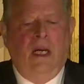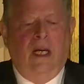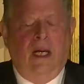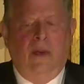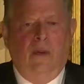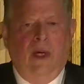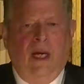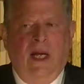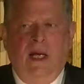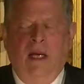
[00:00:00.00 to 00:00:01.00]
It
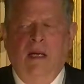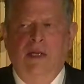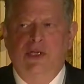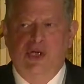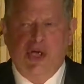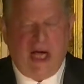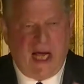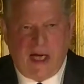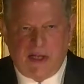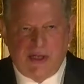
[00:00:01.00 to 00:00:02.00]
really
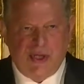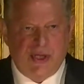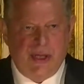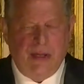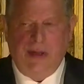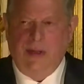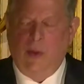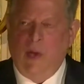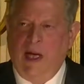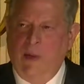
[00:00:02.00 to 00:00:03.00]
changed the
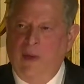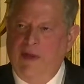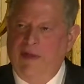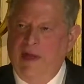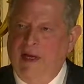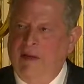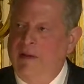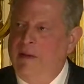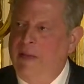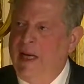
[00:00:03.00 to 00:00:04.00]
way we
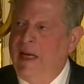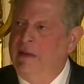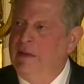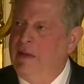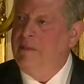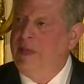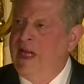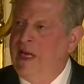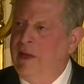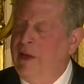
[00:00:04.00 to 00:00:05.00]
think about
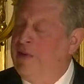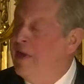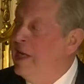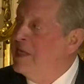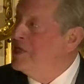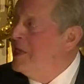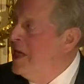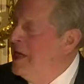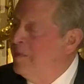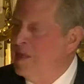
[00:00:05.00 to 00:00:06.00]
planet Earth. It has a
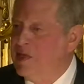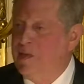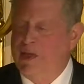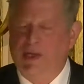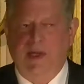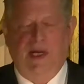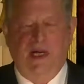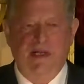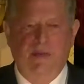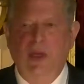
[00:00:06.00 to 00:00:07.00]
name, this picture
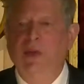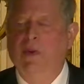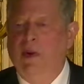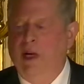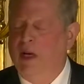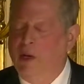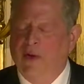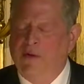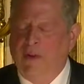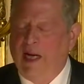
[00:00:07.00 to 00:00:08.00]
does,
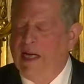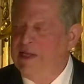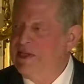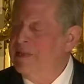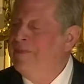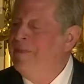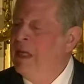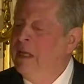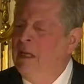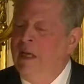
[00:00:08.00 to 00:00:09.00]
Earthrise.
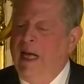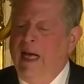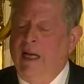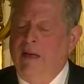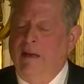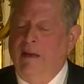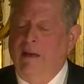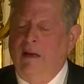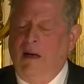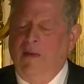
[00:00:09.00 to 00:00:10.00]
And
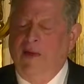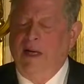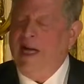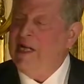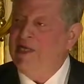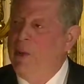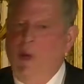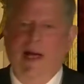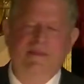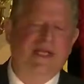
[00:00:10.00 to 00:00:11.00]
on the NASA
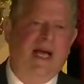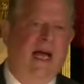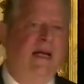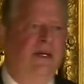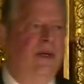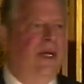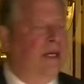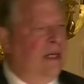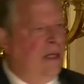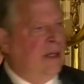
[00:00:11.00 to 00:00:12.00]
website, you
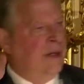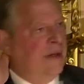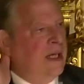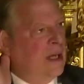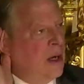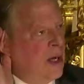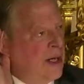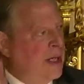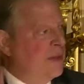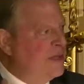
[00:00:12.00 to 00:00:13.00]
can hear the
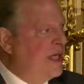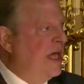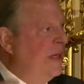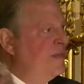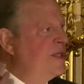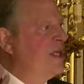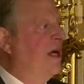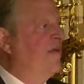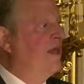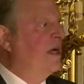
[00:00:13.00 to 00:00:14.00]
audio tapes
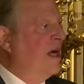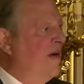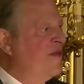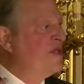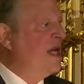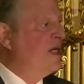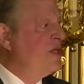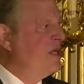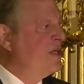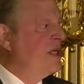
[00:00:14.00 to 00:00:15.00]
of the
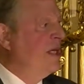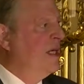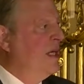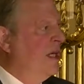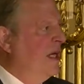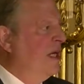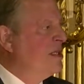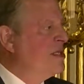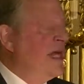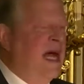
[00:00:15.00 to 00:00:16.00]
conversations
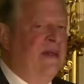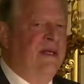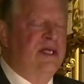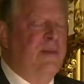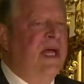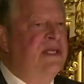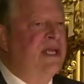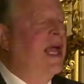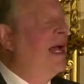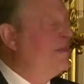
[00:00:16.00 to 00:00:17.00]
inside the space
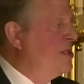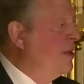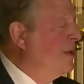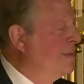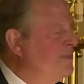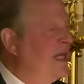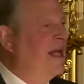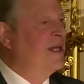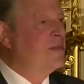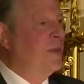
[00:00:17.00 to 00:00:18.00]
capsule.
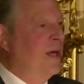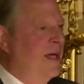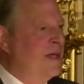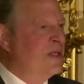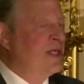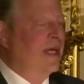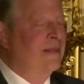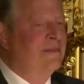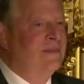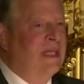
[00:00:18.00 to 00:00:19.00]
And it's pretty interesting.